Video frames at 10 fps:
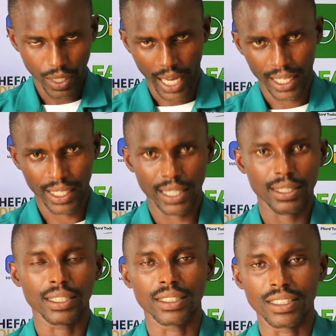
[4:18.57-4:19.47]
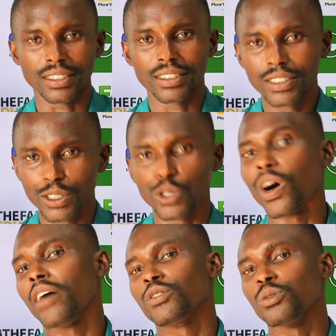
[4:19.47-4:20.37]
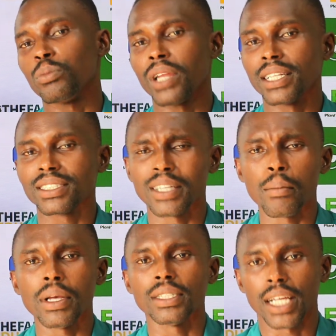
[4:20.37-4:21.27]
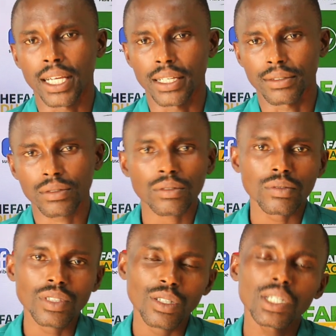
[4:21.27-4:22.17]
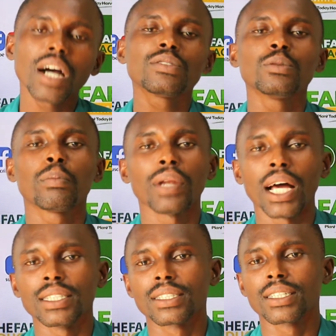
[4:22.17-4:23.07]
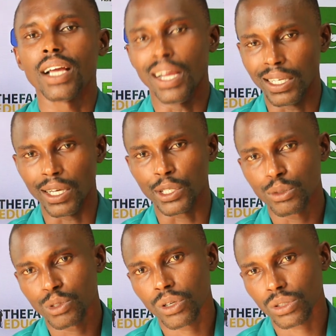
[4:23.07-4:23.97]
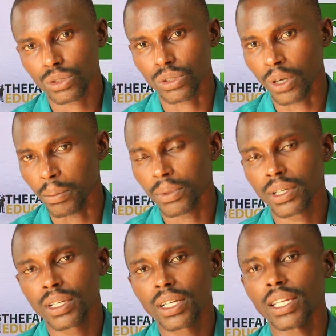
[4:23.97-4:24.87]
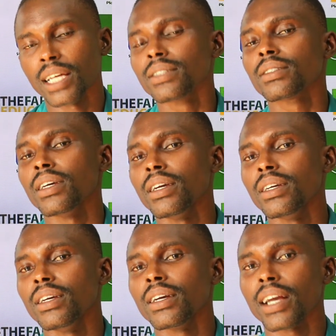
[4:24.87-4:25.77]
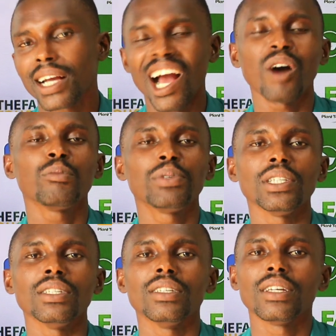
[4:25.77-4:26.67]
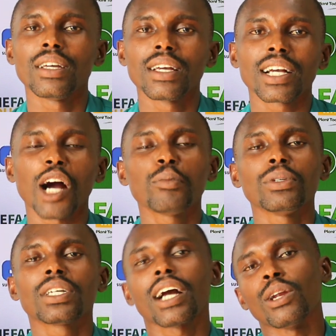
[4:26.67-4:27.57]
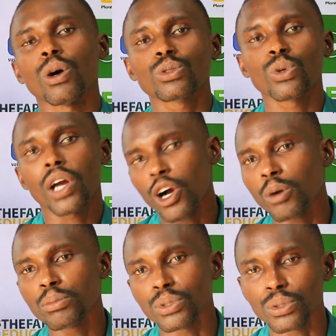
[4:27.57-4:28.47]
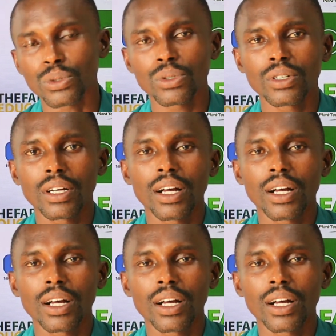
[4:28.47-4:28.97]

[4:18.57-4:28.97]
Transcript: another season you don't have to plant the maize again. You have to plant a leguminous crop. Let's say cowpea. Cowpea can also help you